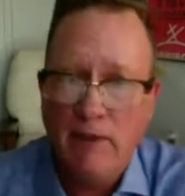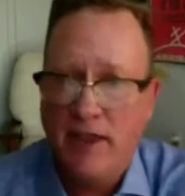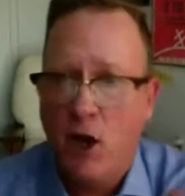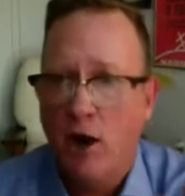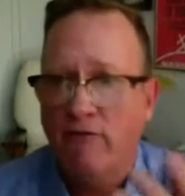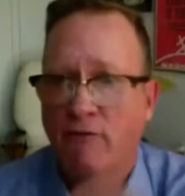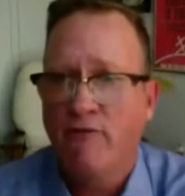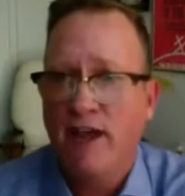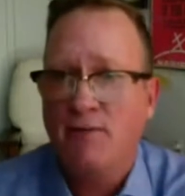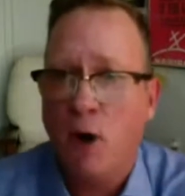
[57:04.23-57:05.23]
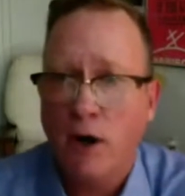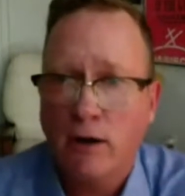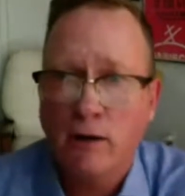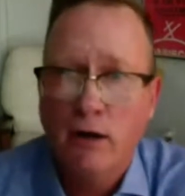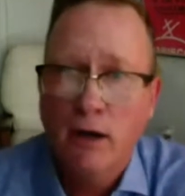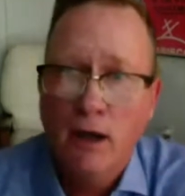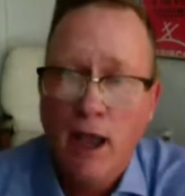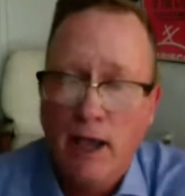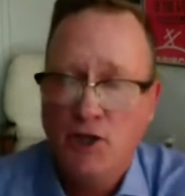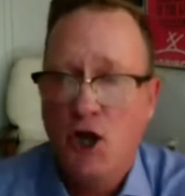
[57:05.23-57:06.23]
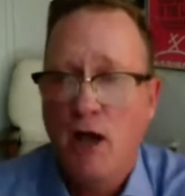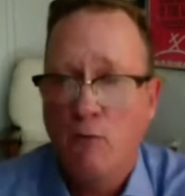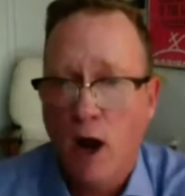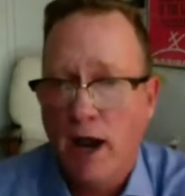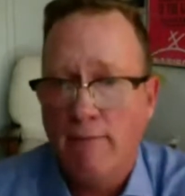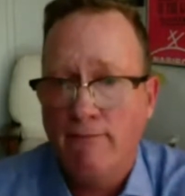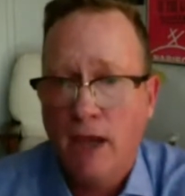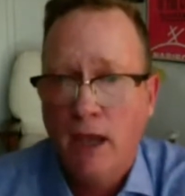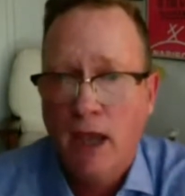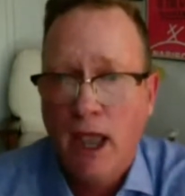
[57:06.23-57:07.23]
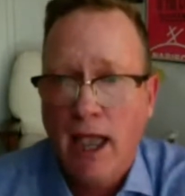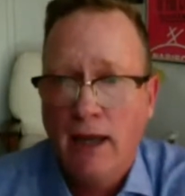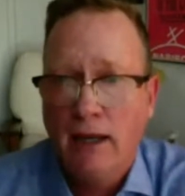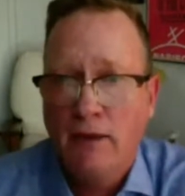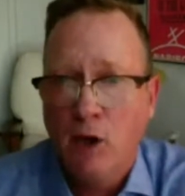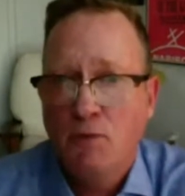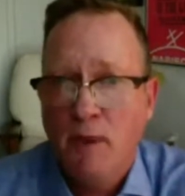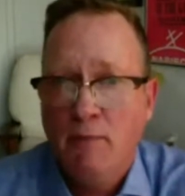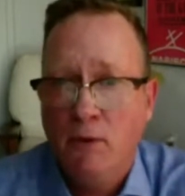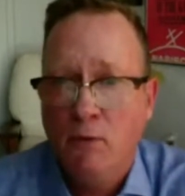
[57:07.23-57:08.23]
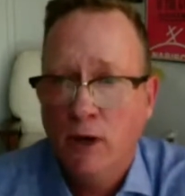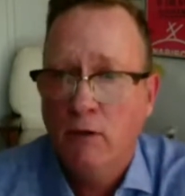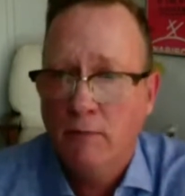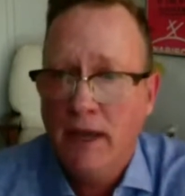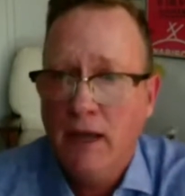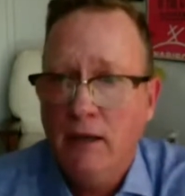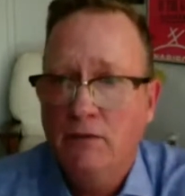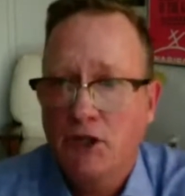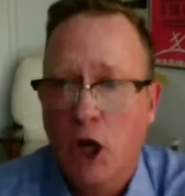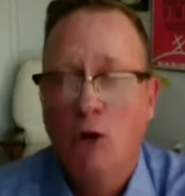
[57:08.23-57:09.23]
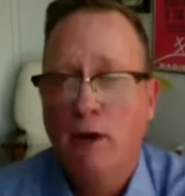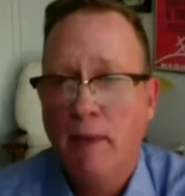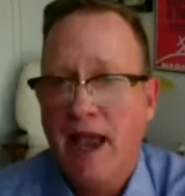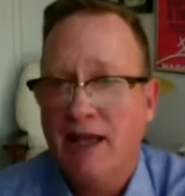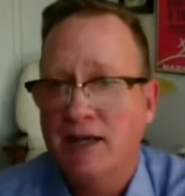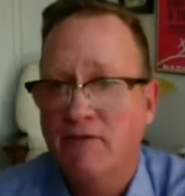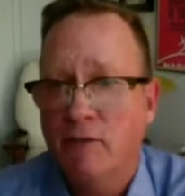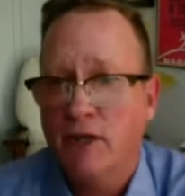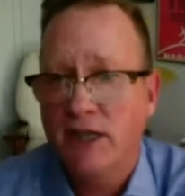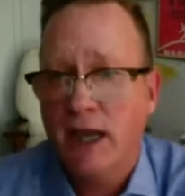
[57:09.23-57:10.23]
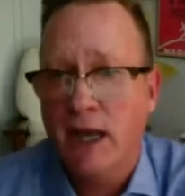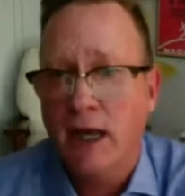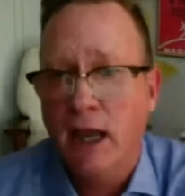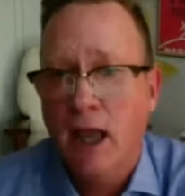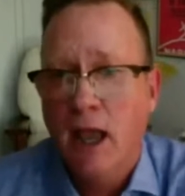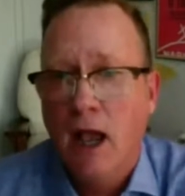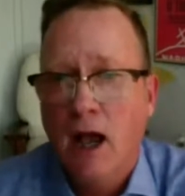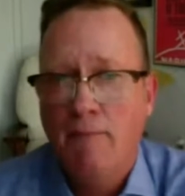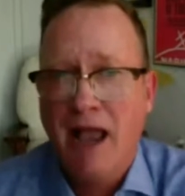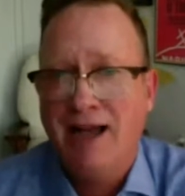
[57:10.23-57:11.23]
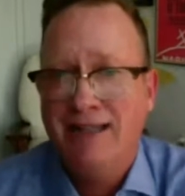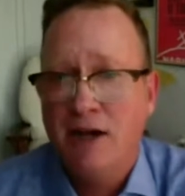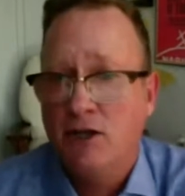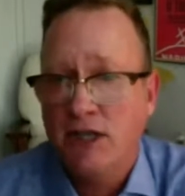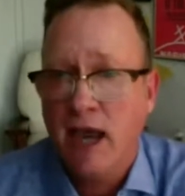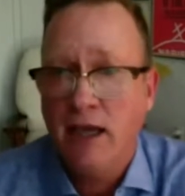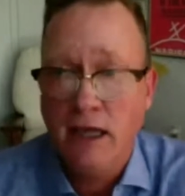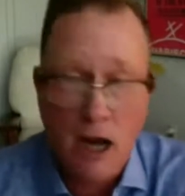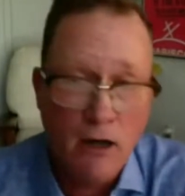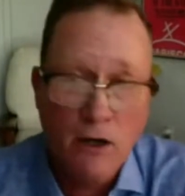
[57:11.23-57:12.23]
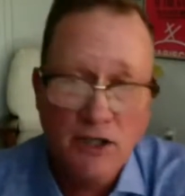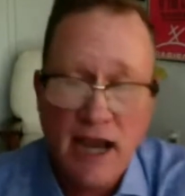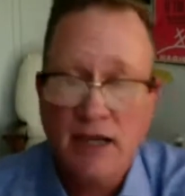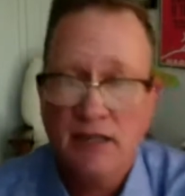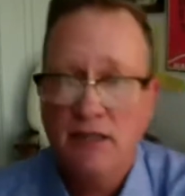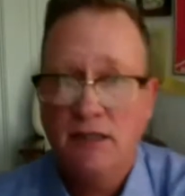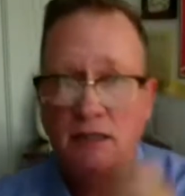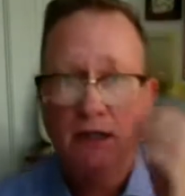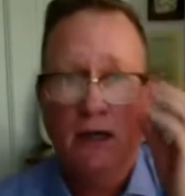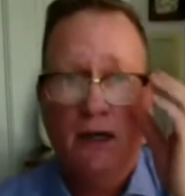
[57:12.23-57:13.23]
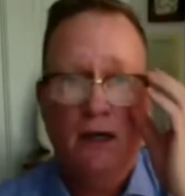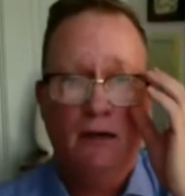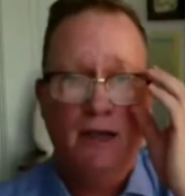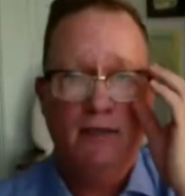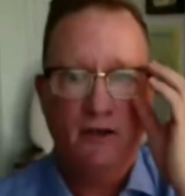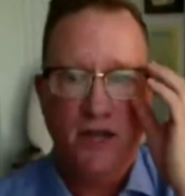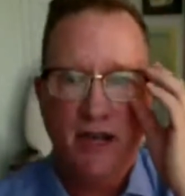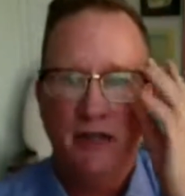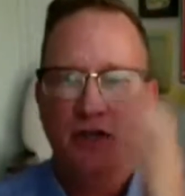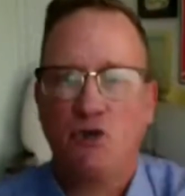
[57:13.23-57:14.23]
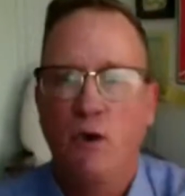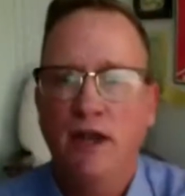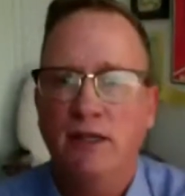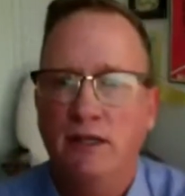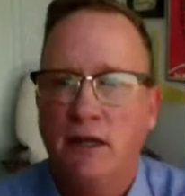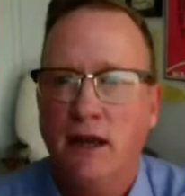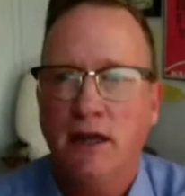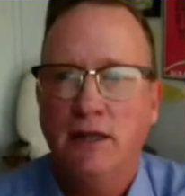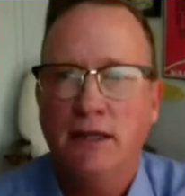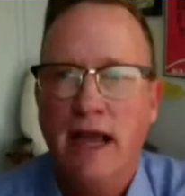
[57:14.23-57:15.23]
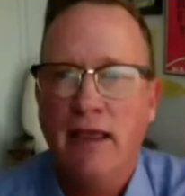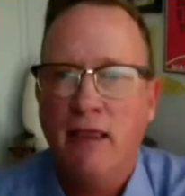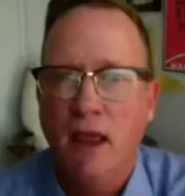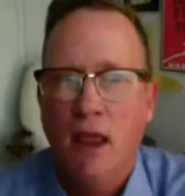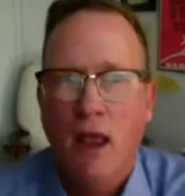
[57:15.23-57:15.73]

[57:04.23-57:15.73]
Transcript: I mean, they caught it from Fess Parker and John Wayne and those people will be slowly passing from the scene. Um, I dare say younger Texans uh, in their teens and 20s to the, today,